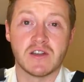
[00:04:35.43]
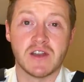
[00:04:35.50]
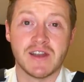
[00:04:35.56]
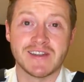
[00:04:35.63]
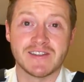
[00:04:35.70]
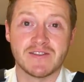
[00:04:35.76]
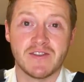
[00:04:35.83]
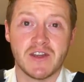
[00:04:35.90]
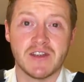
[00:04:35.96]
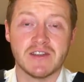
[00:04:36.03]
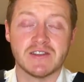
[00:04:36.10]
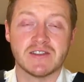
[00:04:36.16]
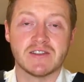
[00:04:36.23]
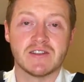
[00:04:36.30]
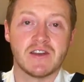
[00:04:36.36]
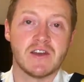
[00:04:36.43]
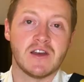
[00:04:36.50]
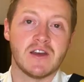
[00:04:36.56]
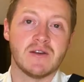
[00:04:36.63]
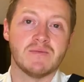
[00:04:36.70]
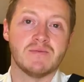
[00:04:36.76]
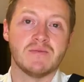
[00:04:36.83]
the next phase
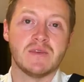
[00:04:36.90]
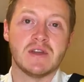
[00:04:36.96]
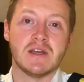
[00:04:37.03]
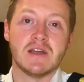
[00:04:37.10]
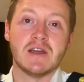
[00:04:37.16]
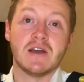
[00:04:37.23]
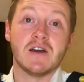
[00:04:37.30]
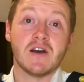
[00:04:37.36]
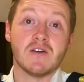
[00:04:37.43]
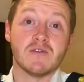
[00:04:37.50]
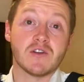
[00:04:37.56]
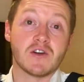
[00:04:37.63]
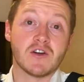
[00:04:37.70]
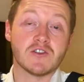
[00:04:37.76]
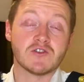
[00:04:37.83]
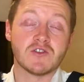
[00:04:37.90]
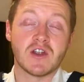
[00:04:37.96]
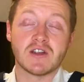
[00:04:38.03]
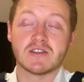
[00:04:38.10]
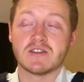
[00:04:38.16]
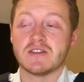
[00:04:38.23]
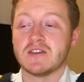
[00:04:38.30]
of the
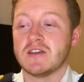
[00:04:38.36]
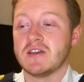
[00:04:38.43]
contract.